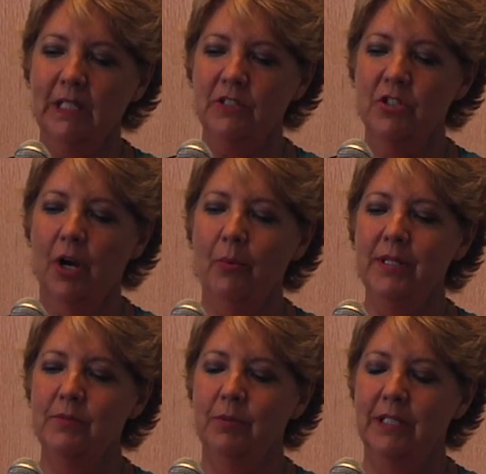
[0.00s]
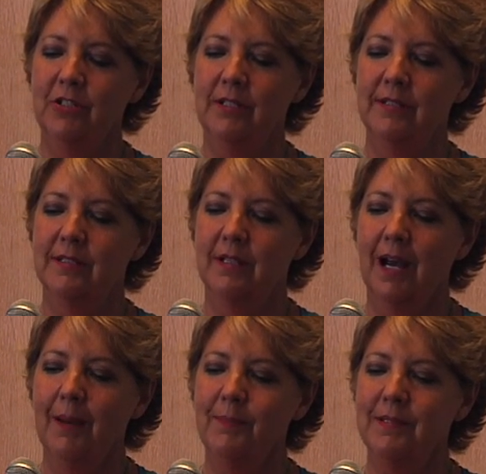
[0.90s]
she always, when she
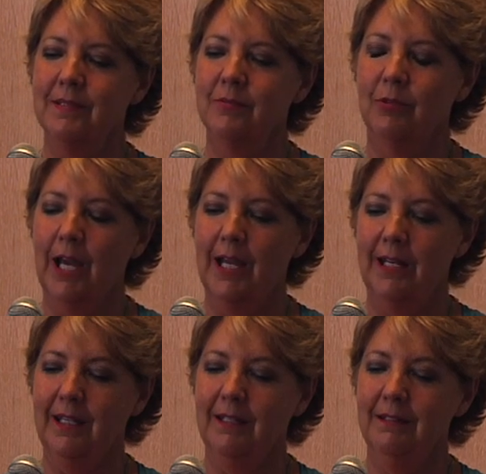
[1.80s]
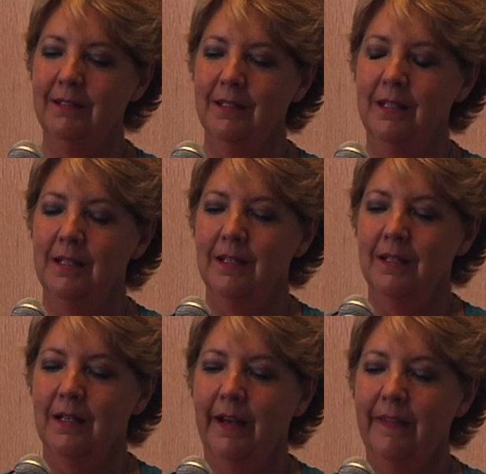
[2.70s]
stops writing,
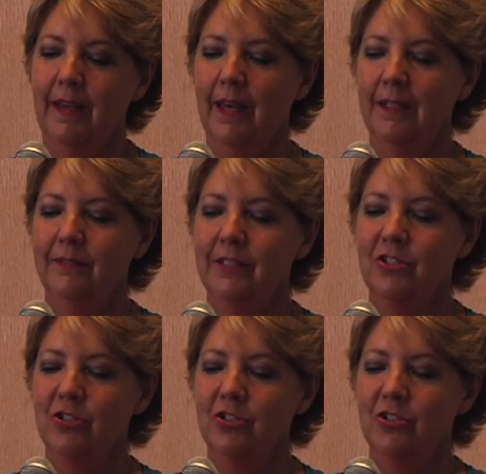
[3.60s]
at the end of a